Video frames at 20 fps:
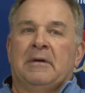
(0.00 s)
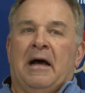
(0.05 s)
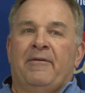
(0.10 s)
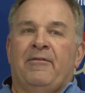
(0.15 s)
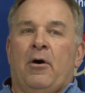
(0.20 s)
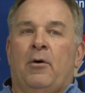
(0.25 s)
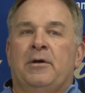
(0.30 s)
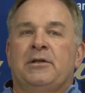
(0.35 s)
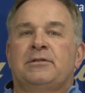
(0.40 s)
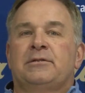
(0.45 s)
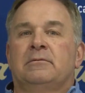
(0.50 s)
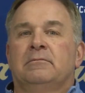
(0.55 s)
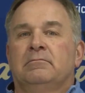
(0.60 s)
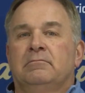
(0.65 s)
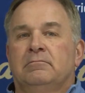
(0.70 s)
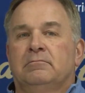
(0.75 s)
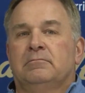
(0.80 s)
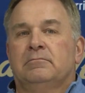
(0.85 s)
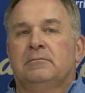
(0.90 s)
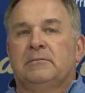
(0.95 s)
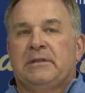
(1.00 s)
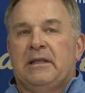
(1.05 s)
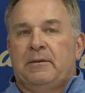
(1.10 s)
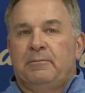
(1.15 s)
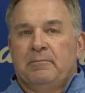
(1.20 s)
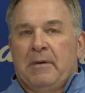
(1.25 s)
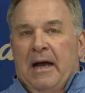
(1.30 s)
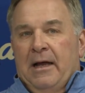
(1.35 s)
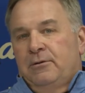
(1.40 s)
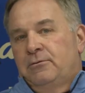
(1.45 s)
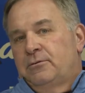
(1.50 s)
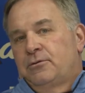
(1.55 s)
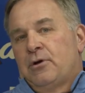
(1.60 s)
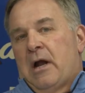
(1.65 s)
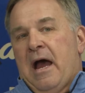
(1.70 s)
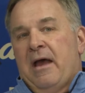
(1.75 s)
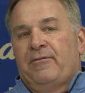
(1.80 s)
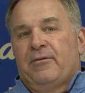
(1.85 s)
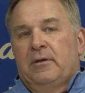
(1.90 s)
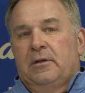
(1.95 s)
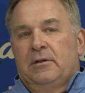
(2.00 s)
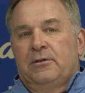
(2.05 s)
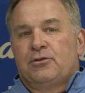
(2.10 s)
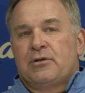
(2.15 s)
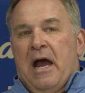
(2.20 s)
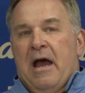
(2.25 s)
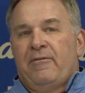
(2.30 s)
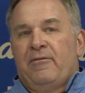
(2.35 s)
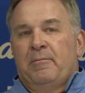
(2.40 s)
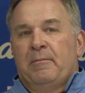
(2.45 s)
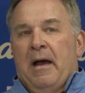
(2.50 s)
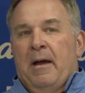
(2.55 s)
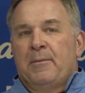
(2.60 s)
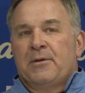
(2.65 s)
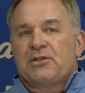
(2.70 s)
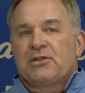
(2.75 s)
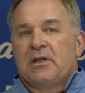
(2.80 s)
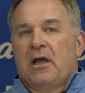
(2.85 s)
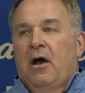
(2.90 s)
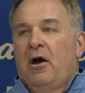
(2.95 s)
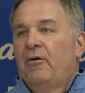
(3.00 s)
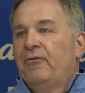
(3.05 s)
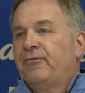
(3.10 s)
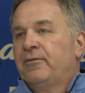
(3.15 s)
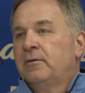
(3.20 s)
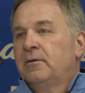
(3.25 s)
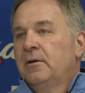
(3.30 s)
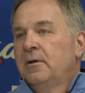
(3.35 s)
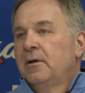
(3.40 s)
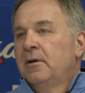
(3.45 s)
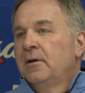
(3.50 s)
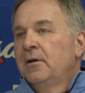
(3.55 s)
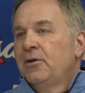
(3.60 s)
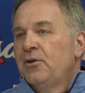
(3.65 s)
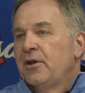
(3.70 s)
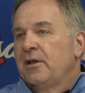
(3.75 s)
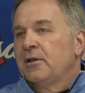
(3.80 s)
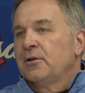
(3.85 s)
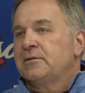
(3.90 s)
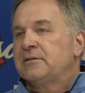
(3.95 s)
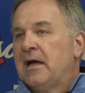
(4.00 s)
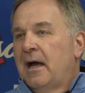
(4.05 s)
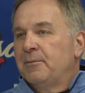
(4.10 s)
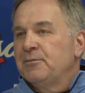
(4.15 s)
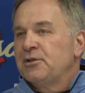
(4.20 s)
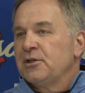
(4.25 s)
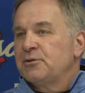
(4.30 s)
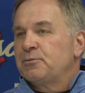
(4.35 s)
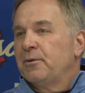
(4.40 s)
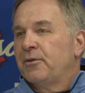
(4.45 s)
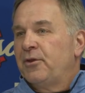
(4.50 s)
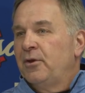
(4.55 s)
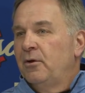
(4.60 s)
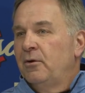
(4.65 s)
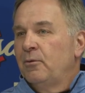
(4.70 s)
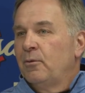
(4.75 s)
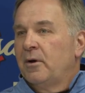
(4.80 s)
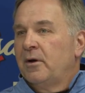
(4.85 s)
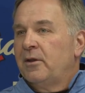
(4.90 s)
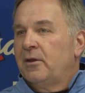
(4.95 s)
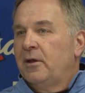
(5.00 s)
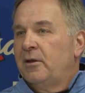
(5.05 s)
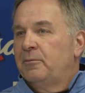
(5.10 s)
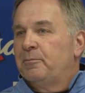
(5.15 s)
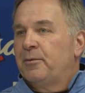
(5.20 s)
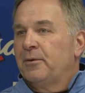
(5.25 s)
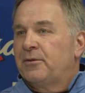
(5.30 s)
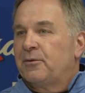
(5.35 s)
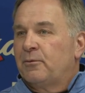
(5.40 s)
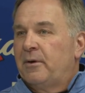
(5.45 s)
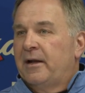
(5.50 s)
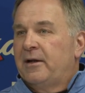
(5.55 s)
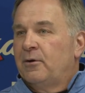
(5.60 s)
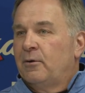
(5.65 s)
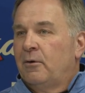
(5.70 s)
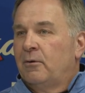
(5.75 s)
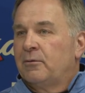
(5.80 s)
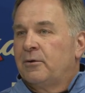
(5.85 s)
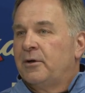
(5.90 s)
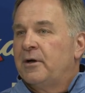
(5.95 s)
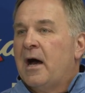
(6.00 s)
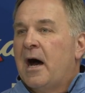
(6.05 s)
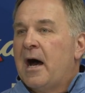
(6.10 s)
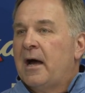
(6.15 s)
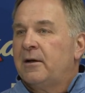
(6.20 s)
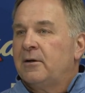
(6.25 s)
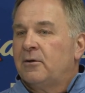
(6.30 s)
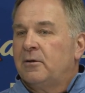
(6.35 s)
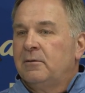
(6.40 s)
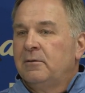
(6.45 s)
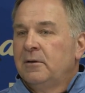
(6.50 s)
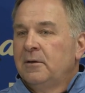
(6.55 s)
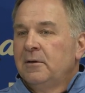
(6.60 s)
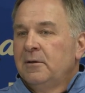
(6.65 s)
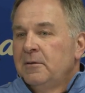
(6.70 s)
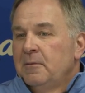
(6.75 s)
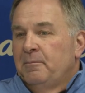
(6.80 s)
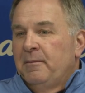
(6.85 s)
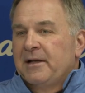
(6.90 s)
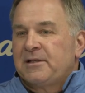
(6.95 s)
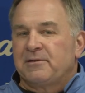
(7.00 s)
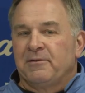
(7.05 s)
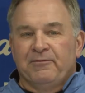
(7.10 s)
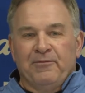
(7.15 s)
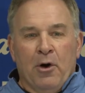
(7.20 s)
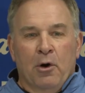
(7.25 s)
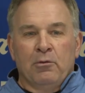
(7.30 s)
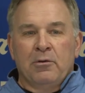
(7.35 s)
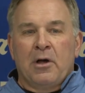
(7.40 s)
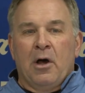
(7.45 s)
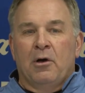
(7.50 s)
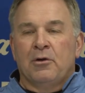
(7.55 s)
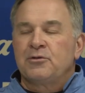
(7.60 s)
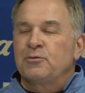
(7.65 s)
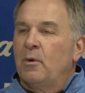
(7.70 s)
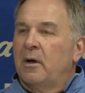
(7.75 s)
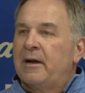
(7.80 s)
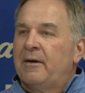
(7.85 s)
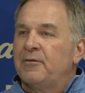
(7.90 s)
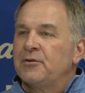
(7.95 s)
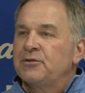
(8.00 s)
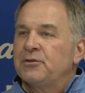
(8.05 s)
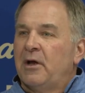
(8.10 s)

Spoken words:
I've always didn't mind driving and driving by myself and you get a little time just with you, whether you put the radio on or not or make some phone calls or whatever.